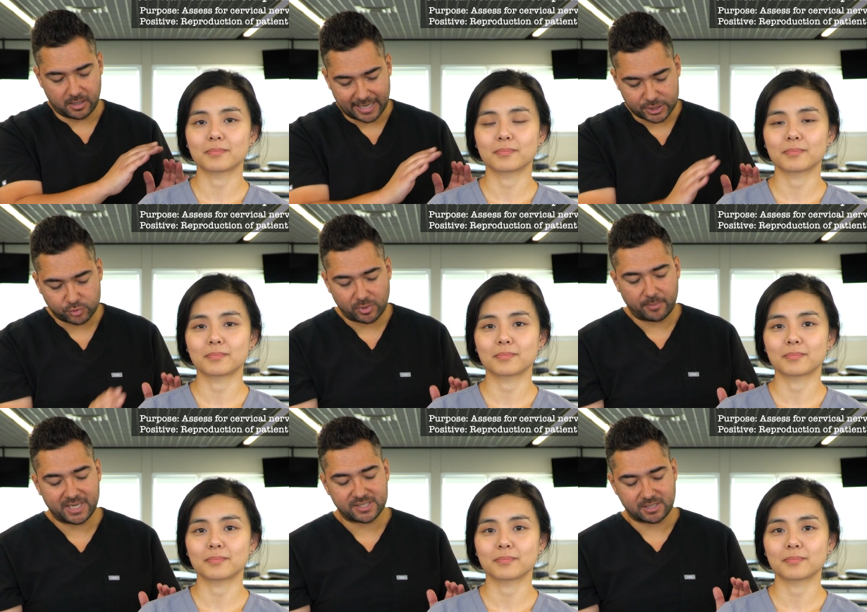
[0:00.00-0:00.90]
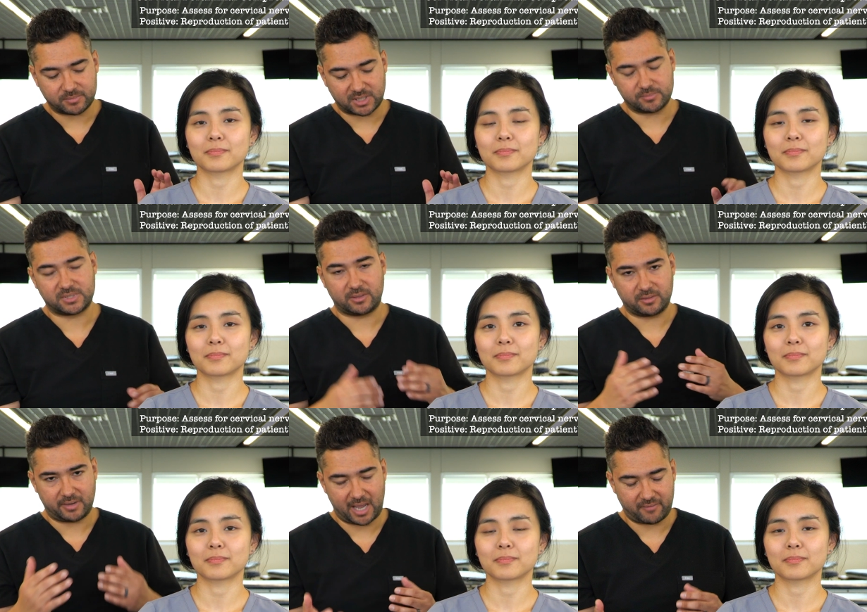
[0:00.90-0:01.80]
Speaker 1: extremity symptoms that they're
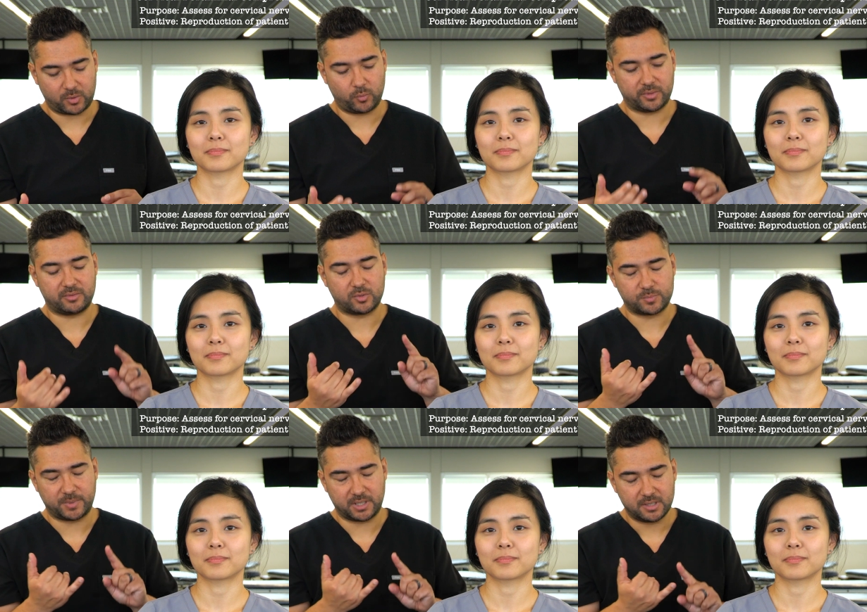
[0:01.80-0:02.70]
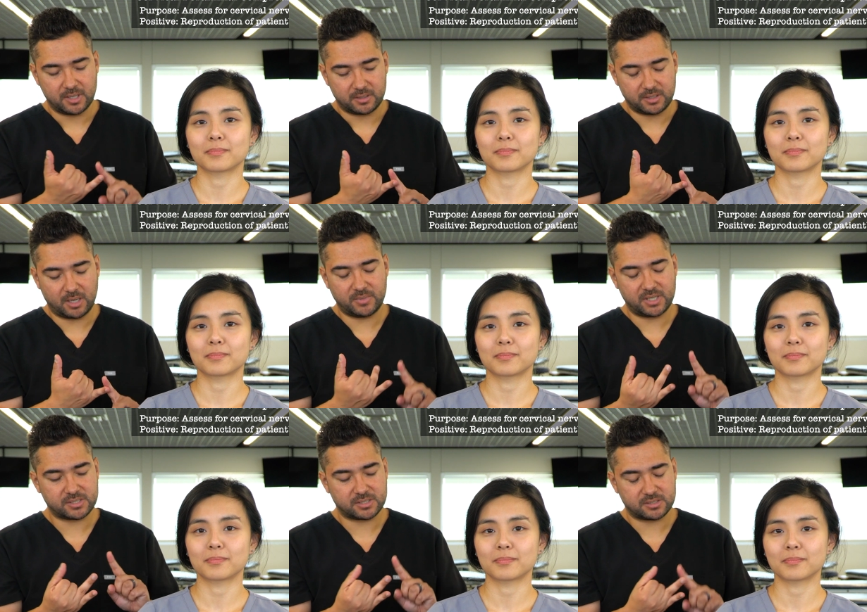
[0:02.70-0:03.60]
having, whether those be
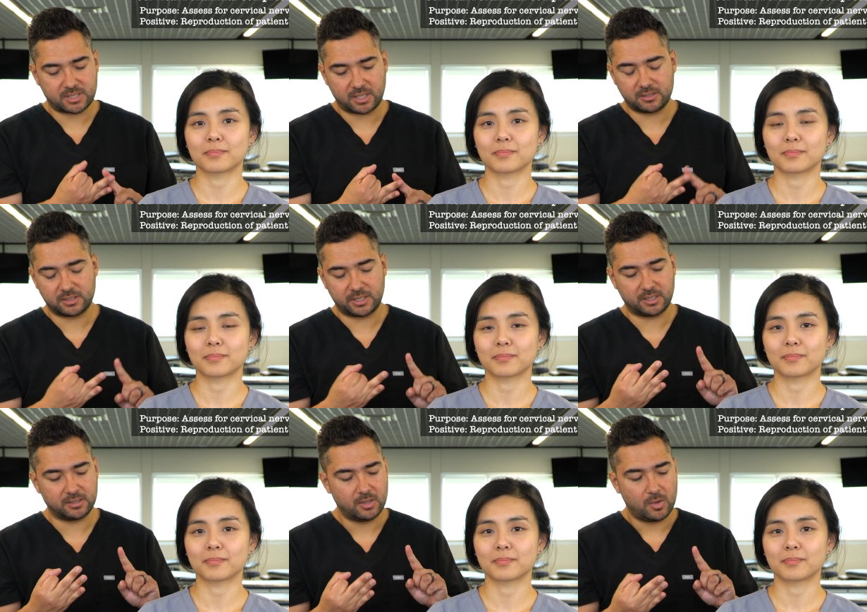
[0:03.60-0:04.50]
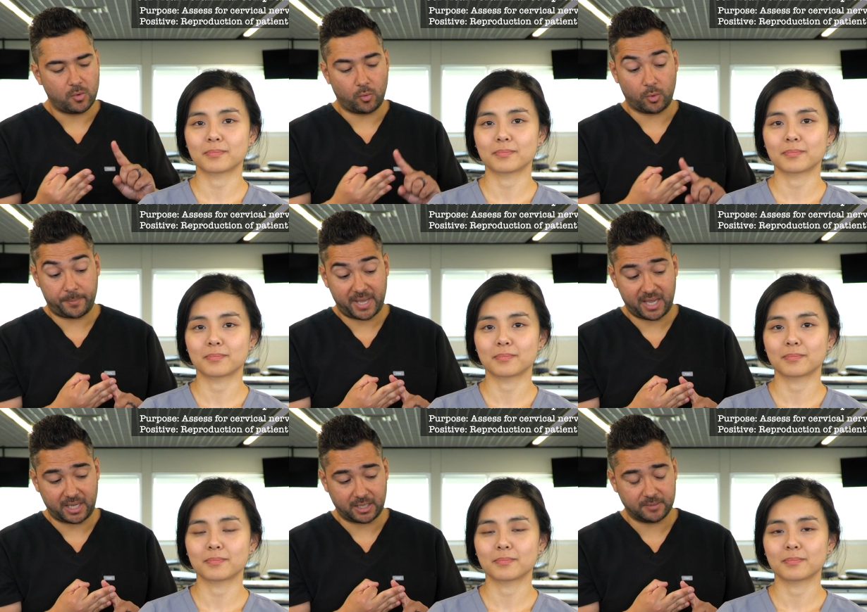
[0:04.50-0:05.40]
numbness, tingling, or
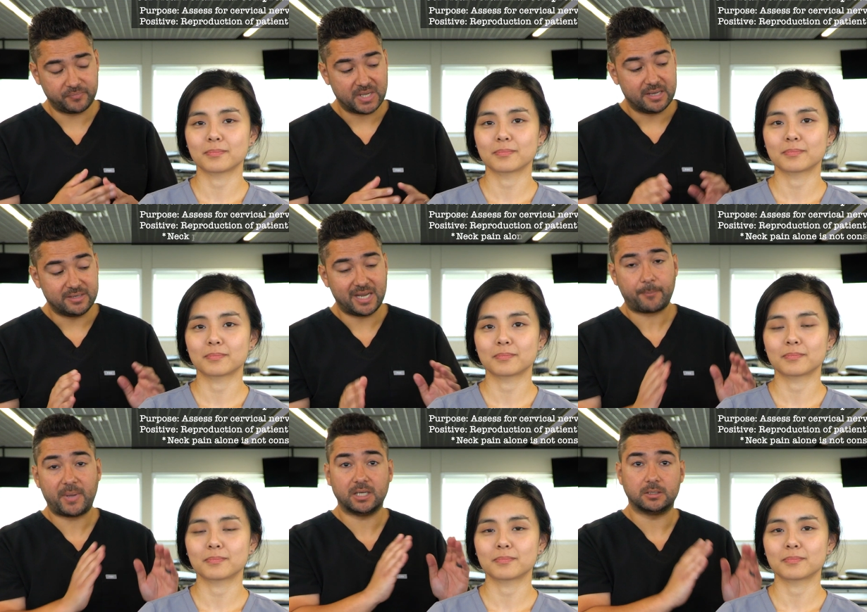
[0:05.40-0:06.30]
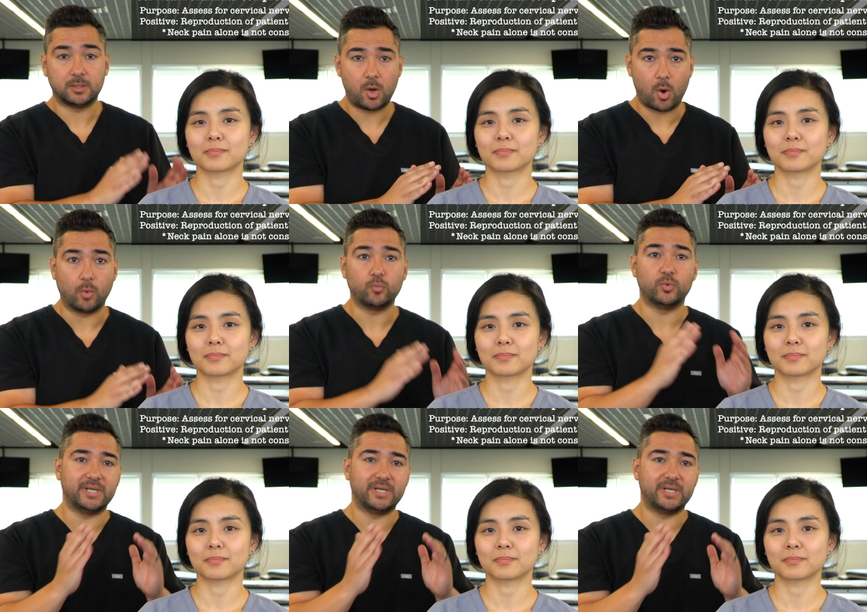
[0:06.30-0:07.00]
pain. Neck pain alone would